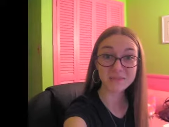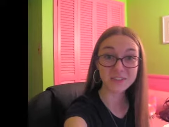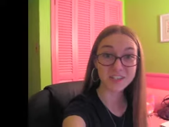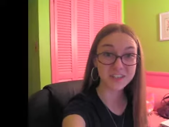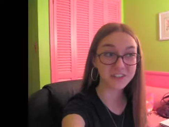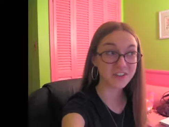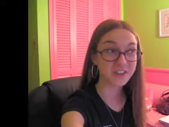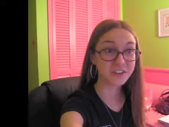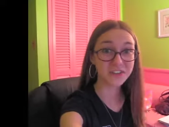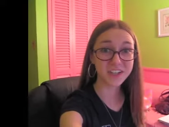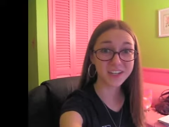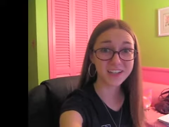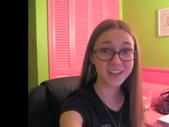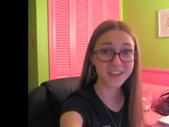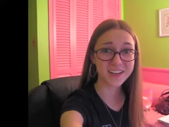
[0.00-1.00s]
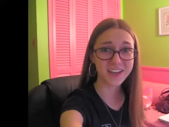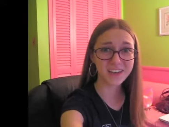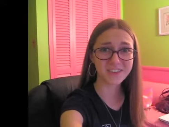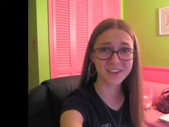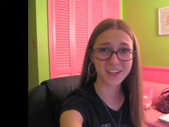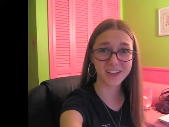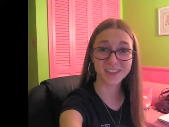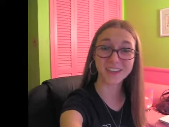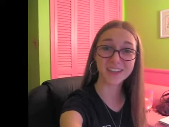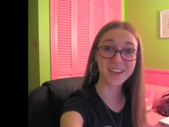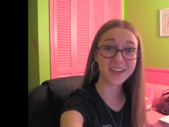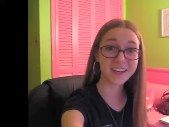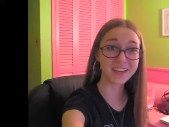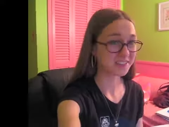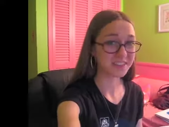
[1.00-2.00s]
meet John Green and Henry and the
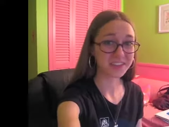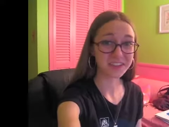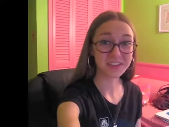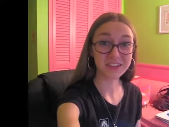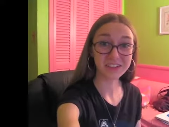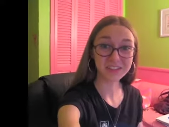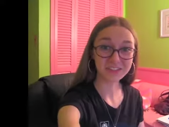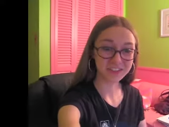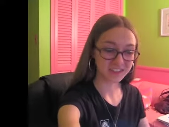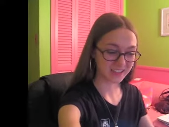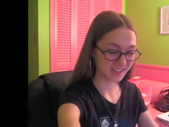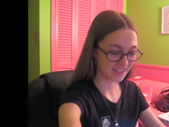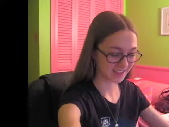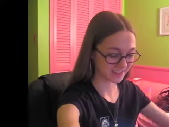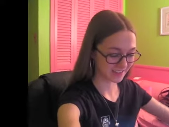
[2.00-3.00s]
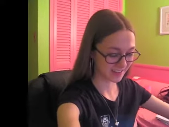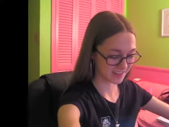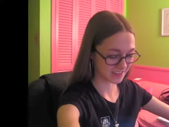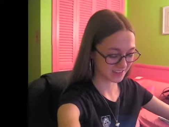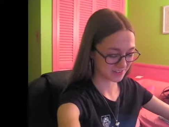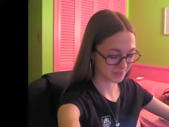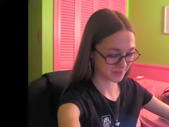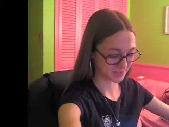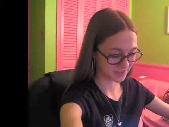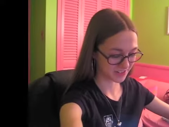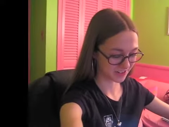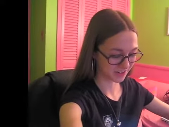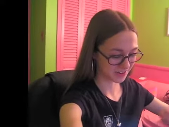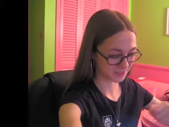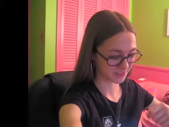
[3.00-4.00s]
Yeti. You looked really excited when
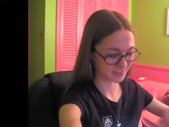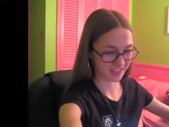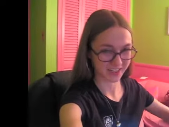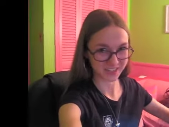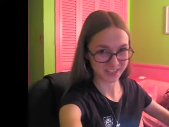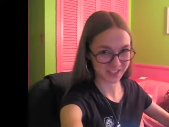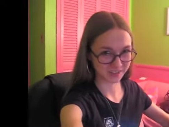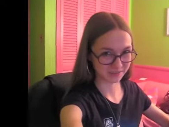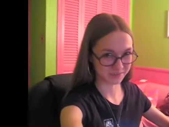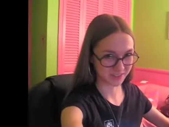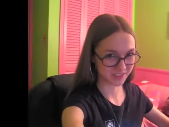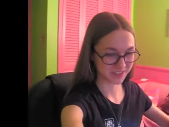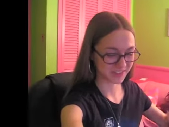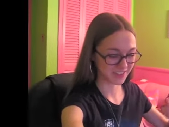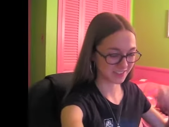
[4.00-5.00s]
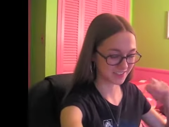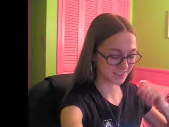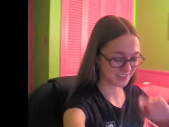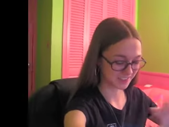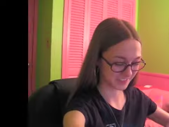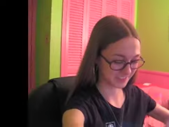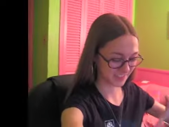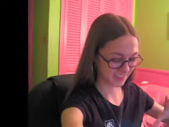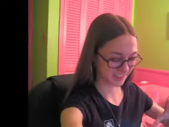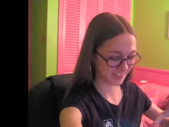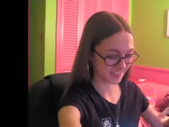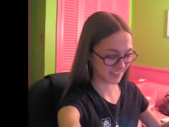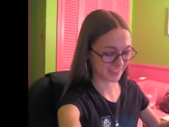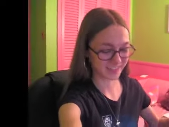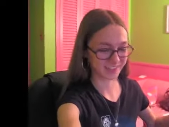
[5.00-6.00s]
John was signing your book. You just looked
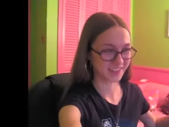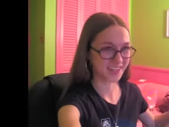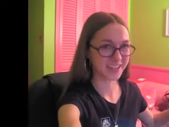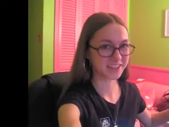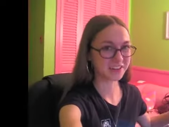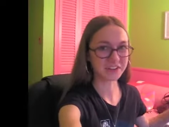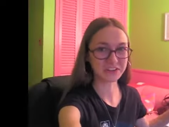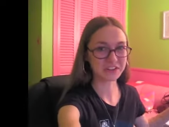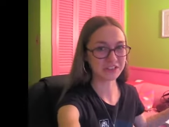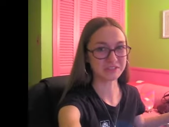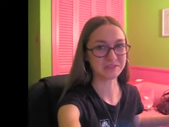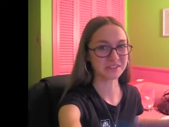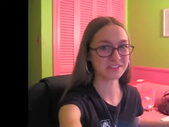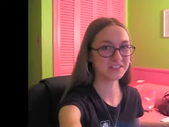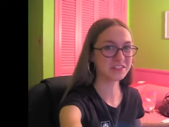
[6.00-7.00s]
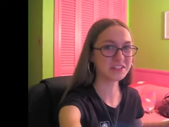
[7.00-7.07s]
like a kid on Christmas or